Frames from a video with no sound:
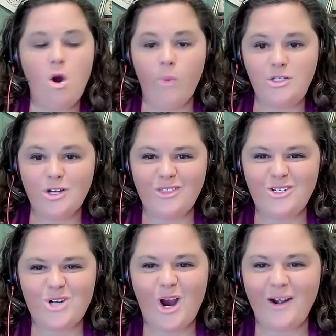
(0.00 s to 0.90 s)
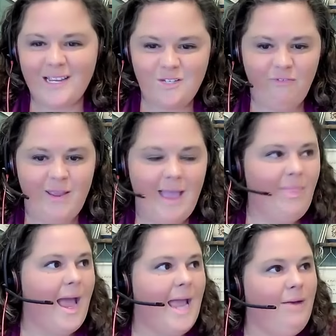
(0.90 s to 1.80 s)
We took the chart, it's free
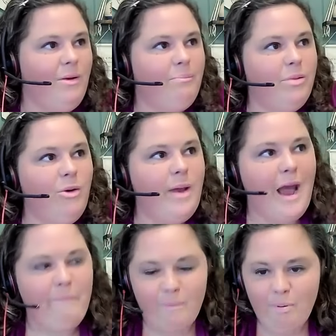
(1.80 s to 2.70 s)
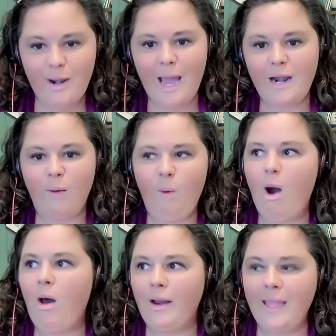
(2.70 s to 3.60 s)
online. We blew it up, we put it on our
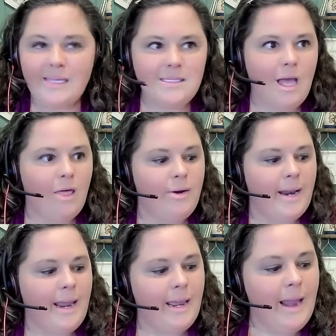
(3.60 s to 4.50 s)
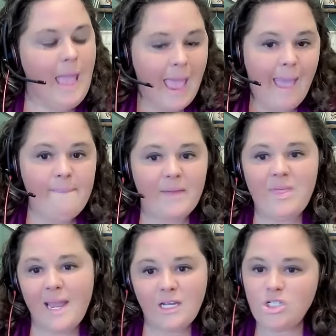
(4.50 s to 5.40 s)
wall, our kids colored it in. And by
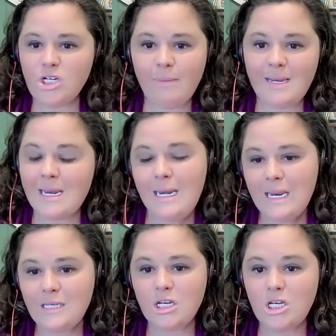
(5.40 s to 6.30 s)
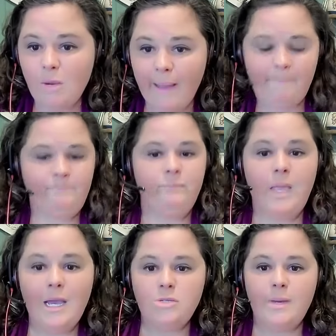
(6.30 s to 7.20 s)
the next year, we didn't need to do it
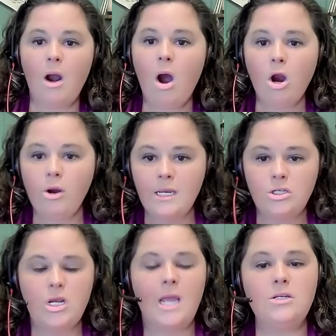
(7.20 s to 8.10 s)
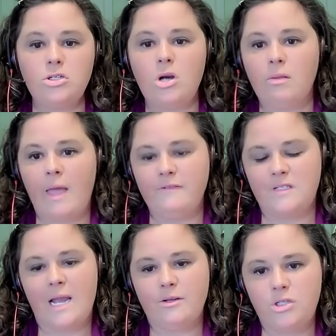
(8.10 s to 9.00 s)
because we had already changed our
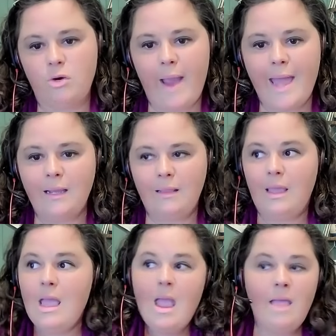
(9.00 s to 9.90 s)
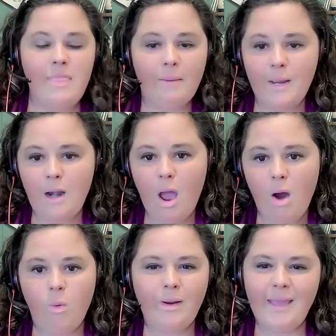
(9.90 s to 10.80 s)
lifestyle so radically that we
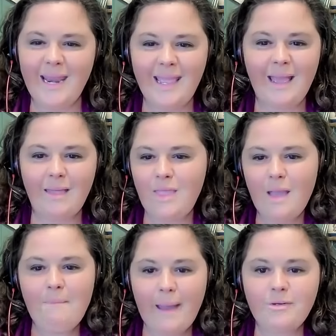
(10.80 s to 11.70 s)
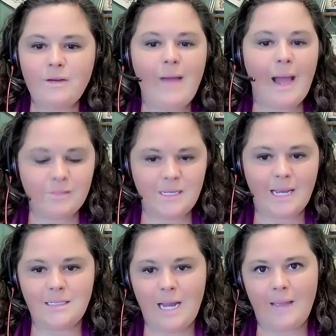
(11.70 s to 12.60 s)
know we're getting the amount of
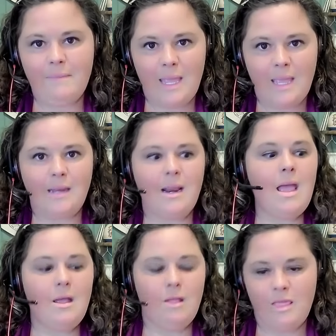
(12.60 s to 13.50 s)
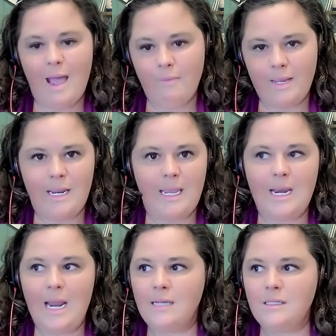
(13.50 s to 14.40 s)
outside time in that we
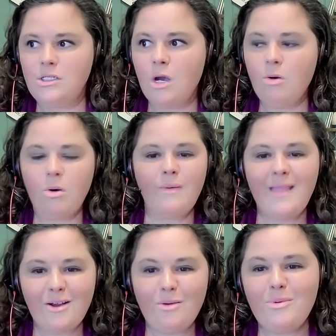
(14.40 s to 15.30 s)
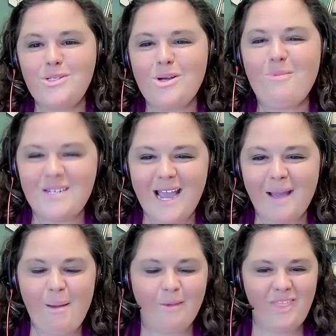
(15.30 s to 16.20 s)
need. And so here so we
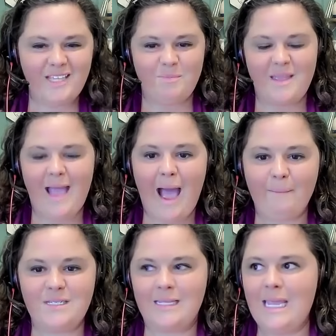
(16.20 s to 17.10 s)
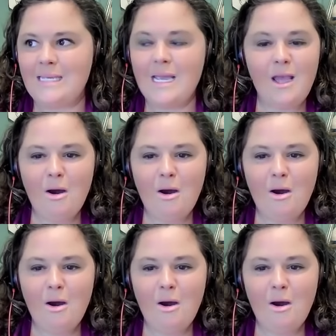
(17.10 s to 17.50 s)
talk about things being obsolete.